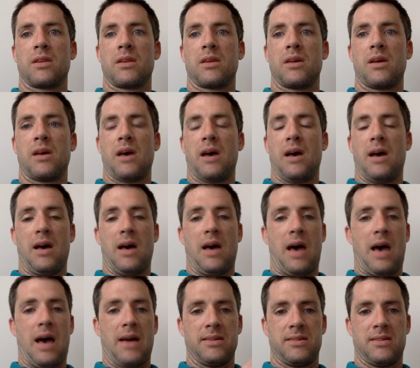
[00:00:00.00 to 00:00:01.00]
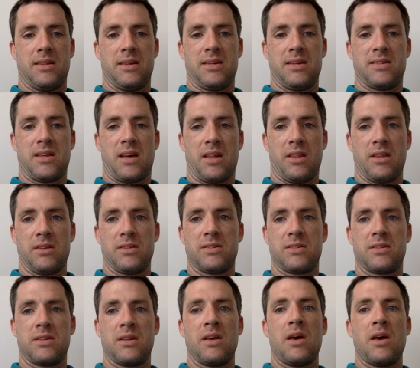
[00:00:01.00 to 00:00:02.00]
as these
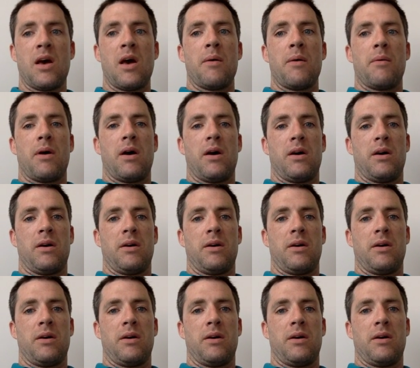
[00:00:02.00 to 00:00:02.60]
others, as